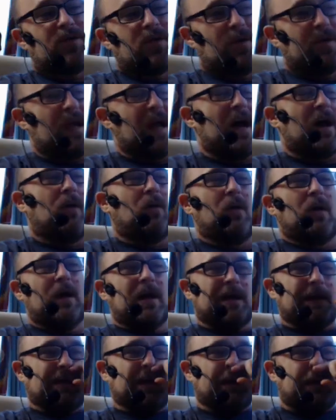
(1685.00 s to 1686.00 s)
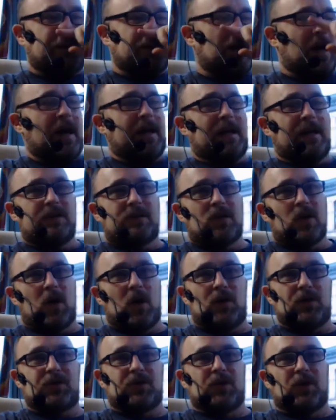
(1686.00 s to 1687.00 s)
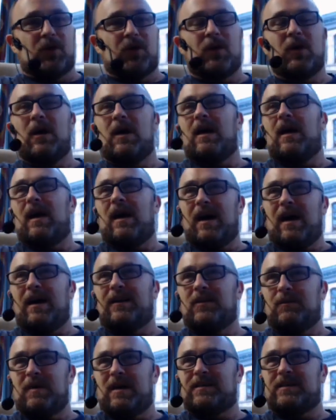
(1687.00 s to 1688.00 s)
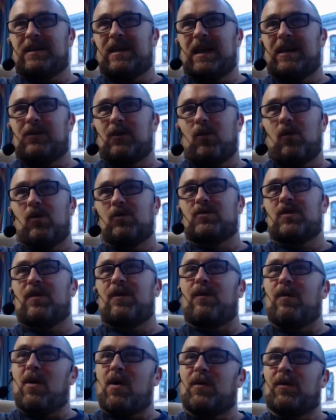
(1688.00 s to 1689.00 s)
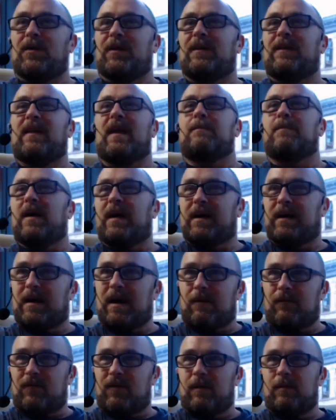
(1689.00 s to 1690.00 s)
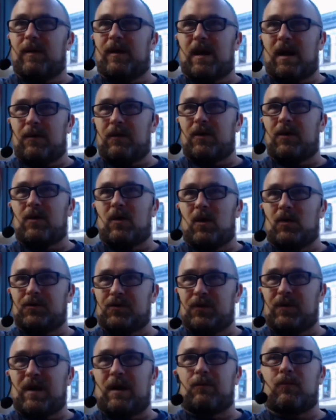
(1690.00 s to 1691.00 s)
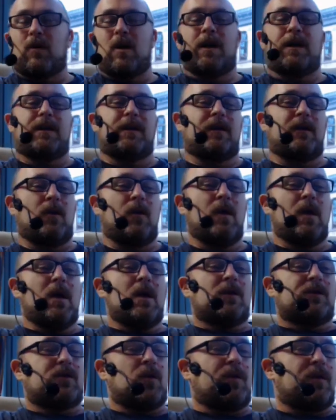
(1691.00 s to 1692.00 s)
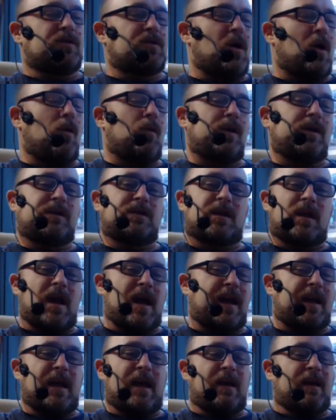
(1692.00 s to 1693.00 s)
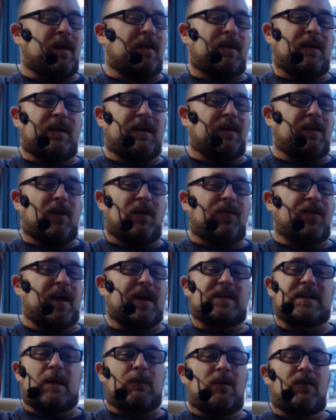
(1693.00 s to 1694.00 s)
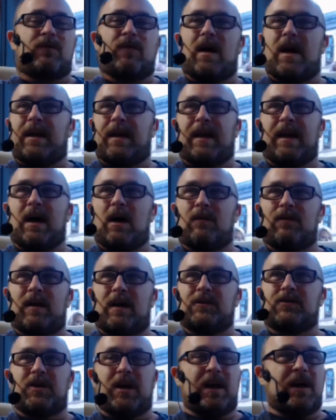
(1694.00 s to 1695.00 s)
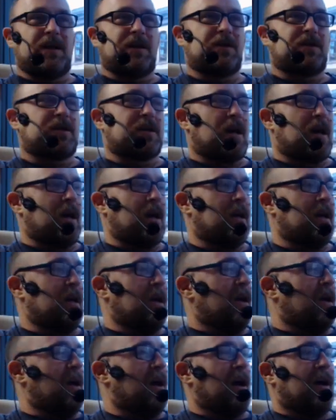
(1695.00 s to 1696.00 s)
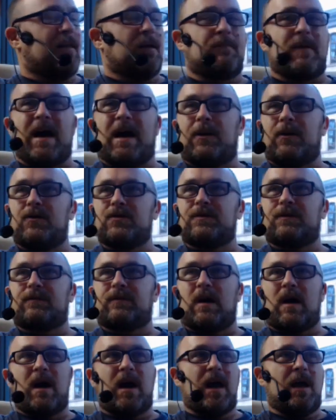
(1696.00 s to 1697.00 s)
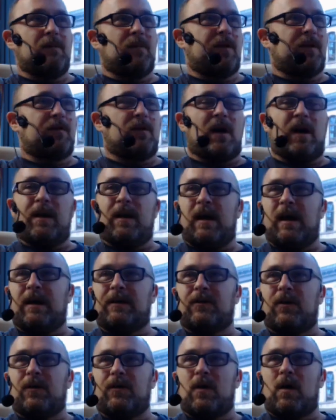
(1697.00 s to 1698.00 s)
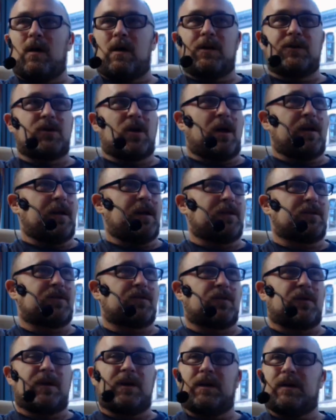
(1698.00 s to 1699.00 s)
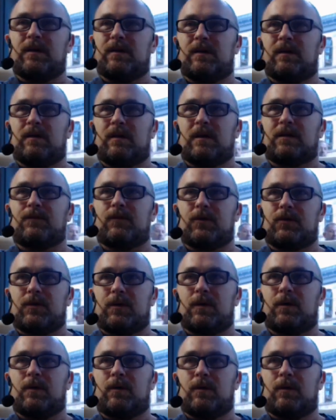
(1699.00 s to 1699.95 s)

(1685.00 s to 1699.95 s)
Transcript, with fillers: So now, mm. did the Chinese culture uh, domesticate their horse on their own, or did they pick it up from another culture that brought it? You know, so there's always like a, you know things that we're finding out that change uh, uh, the patterns of time and uh, and our knowledge on history. That's for sure.